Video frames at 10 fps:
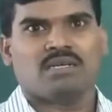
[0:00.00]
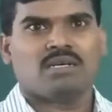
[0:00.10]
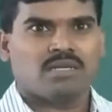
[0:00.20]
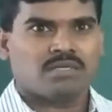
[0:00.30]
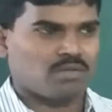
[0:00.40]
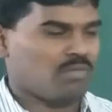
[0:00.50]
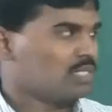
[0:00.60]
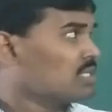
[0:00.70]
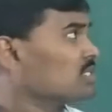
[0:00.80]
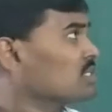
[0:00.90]
So
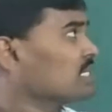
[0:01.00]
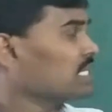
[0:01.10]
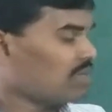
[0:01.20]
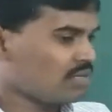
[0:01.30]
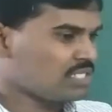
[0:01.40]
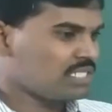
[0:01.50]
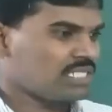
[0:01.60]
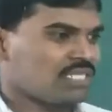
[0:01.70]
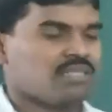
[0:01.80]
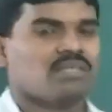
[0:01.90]
muscles, the
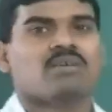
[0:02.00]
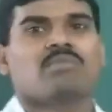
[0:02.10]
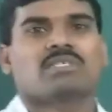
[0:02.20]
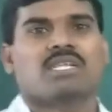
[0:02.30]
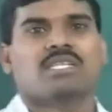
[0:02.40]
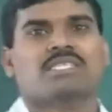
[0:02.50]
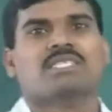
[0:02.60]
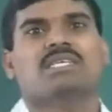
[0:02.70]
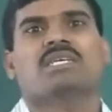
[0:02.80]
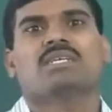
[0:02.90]
originating muscles,
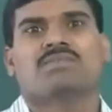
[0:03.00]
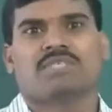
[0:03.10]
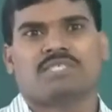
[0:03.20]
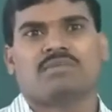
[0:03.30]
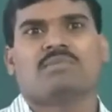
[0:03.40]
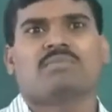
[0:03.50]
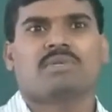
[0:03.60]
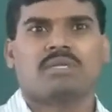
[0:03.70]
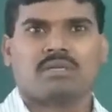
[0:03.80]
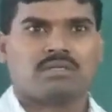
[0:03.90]
which
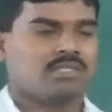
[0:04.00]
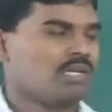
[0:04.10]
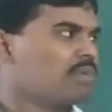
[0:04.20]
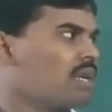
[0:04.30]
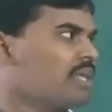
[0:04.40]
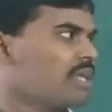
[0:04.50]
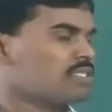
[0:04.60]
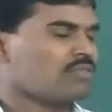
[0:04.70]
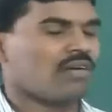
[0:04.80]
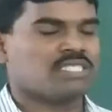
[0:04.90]
germinal layers
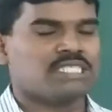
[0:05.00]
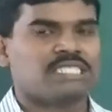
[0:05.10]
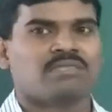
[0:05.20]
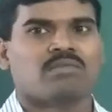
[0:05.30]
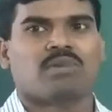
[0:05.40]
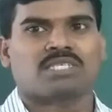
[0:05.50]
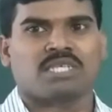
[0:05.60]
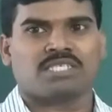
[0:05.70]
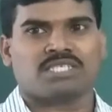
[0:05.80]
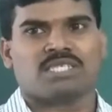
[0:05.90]
originating the
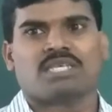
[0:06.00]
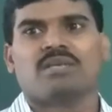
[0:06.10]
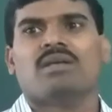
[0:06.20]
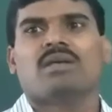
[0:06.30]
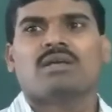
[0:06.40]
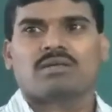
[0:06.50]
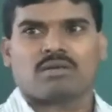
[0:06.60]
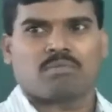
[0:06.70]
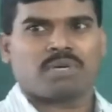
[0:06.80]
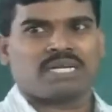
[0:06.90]
muscles, they
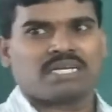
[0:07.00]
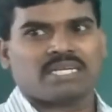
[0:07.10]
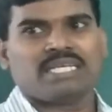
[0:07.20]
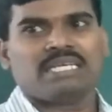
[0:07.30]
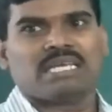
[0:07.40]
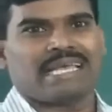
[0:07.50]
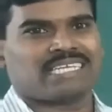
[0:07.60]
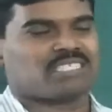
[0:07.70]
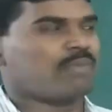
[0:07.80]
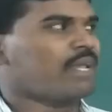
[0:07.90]
completely
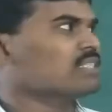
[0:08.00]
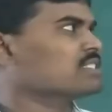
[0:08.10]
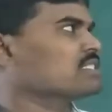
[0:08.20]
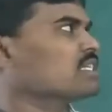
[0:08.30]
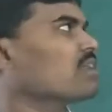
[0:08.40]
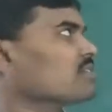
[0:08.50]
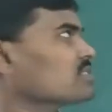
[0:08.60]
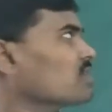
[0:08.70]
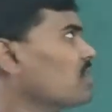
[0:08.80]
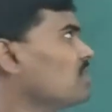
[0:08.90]
explains in the last
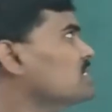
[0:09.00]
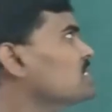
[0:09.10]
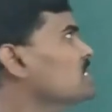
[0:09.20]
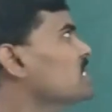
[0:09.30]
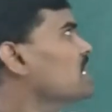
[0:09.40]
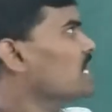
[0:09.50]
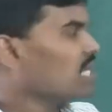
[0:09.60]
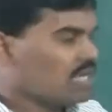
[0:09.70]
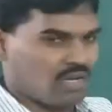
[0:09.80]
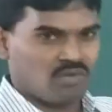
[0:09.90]
class.
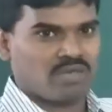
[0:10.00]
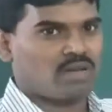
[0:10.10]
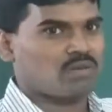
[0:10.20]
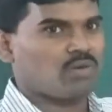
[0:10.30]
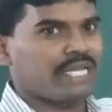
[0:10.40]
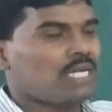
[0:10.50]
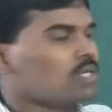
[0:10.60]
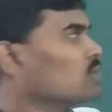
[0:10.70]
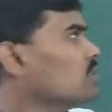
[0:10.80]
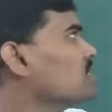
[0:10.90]
Now we are going
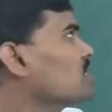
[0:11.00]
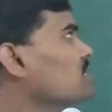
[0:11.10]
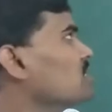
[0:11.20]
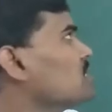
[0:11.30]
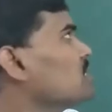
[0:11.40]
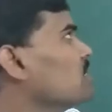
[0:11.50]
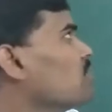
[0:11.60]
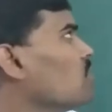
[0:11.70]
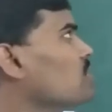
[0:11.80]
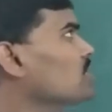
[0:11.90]
to discuss
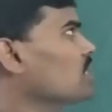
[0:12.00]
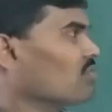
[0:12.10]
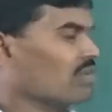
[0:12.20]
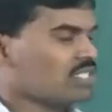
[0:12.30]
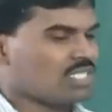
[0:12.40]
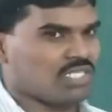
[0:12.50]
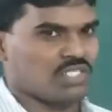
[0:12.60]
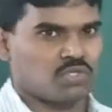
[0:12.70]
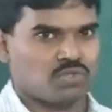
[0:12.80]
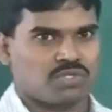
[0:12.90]
about nervous
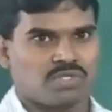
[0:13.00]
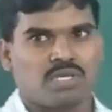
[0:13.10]
tissues.